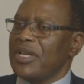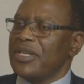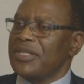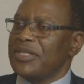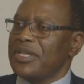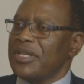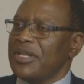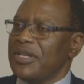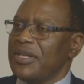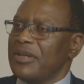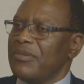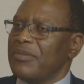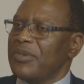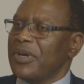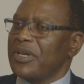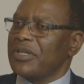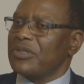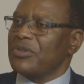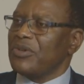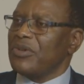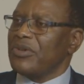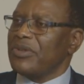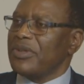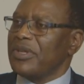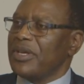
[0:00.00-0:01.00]
it's an
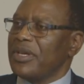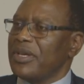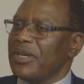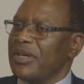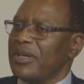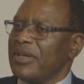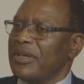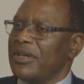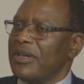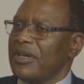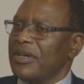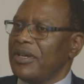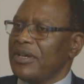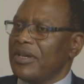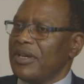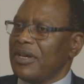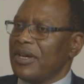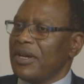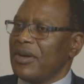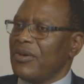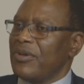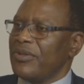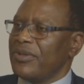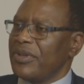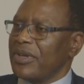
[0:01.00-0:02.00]
impact on
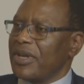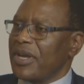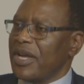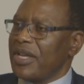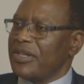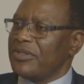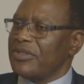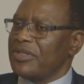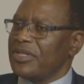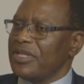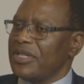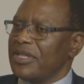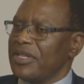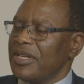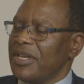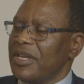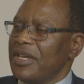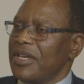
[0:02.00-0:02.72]
the country.